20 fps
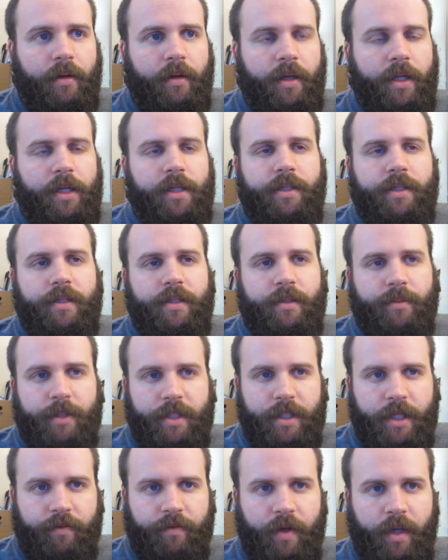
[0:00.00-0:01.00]
It isn't
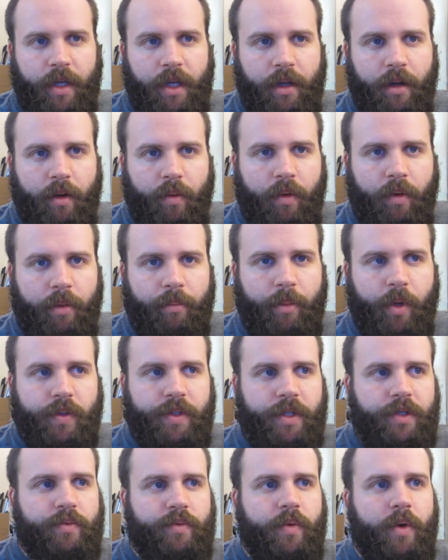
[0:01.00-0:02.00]
specific here what
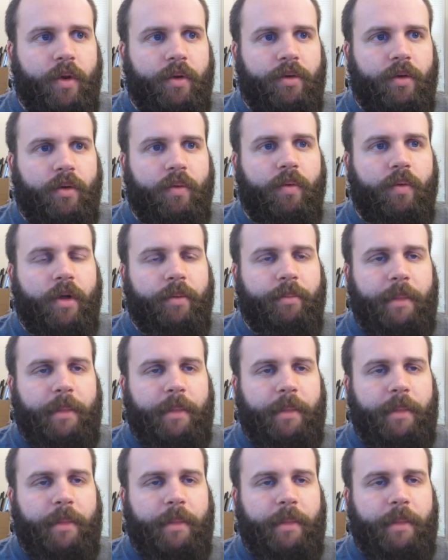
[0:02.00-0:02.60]
Moses wrote or what